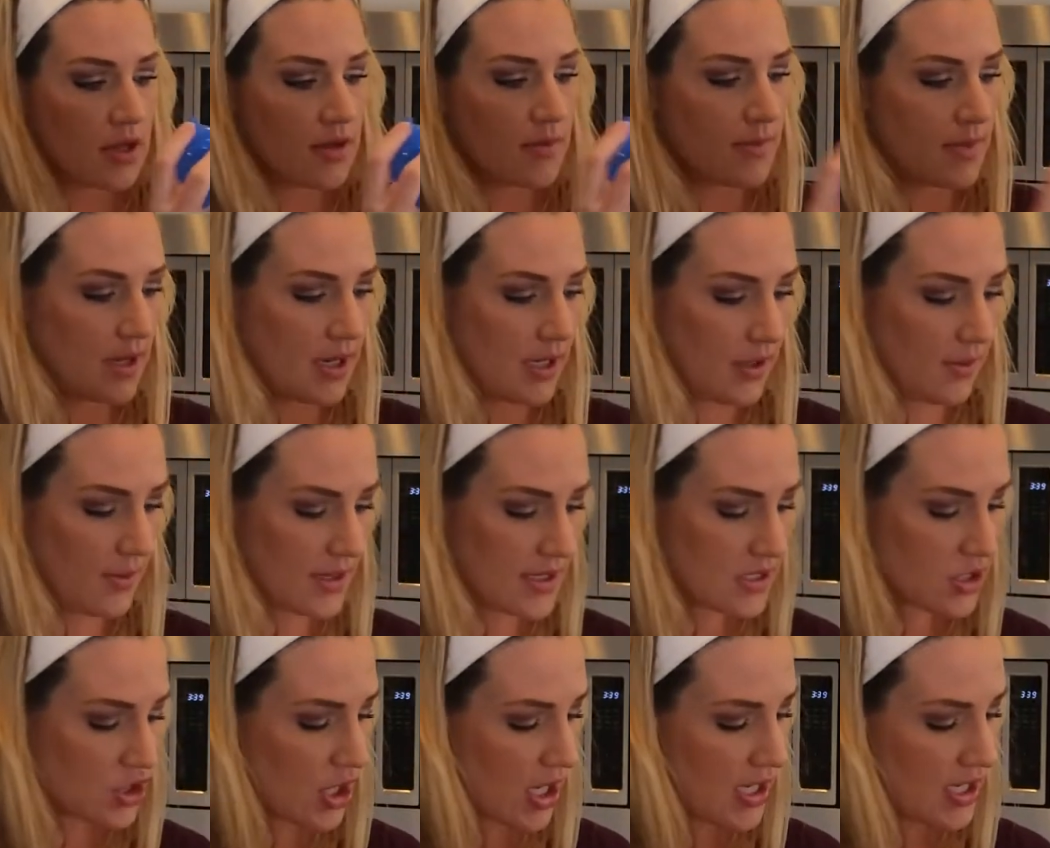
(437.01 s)
But
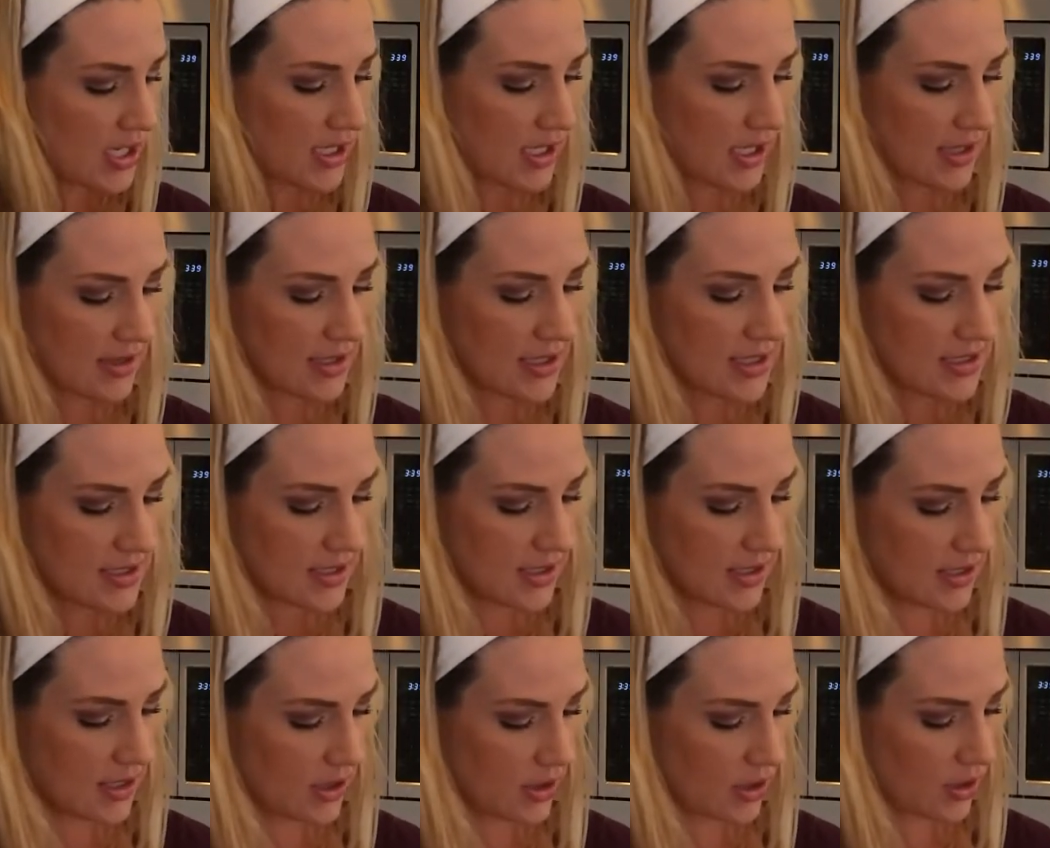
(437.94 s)
anyways, trying to get this
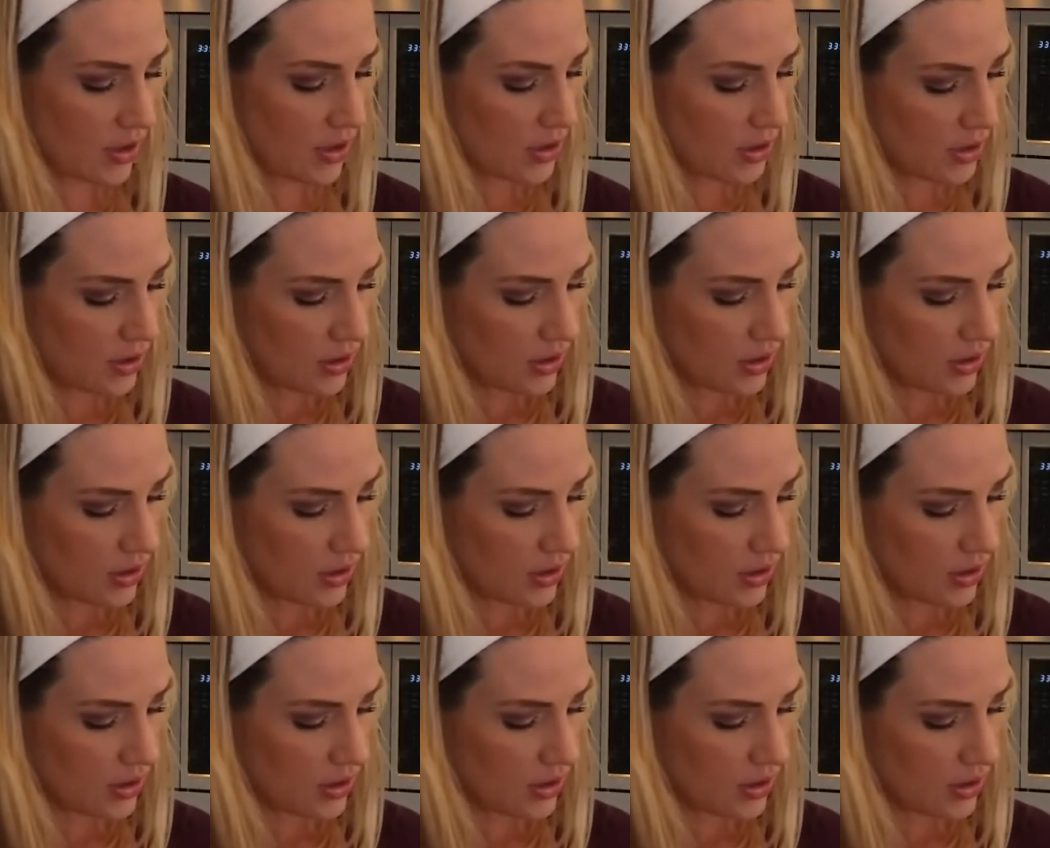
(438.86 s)
in here.